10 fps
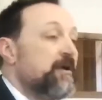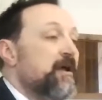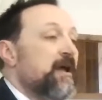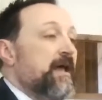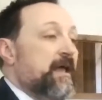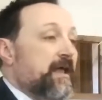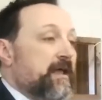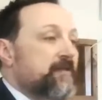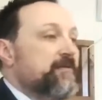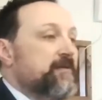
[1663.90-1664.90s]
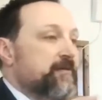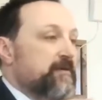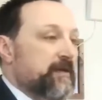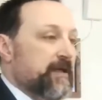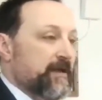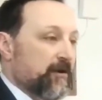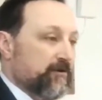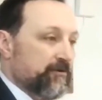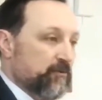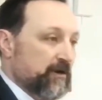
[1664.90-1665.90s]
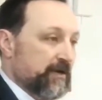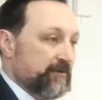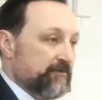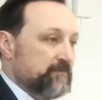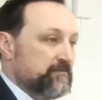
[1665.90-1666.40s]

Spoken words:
And he learned his ways.